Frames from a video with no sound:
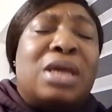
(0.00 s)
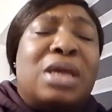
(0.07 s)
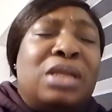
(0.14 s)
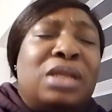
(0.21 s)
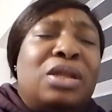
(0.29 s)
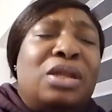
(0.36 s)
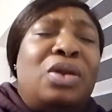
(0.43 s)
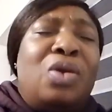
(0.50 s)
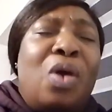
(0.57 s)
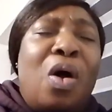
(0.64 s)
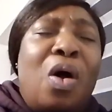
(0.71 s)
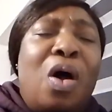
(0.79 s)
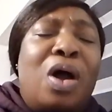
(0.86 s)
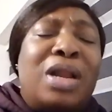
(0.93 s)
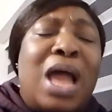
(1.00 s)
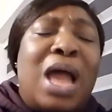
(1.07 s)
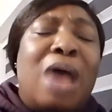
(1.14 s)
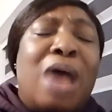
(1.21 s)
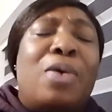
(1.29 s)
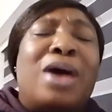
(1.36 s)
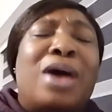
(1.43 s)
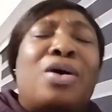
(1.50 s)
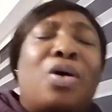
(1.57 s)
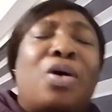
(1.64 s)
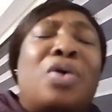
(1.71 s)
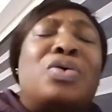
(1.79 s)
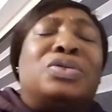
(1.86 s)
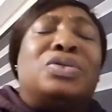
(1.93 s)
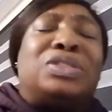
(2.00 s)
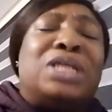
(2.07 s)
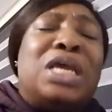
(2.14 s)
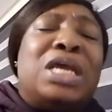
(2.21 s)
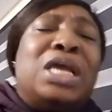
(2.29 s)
the Lord our cause,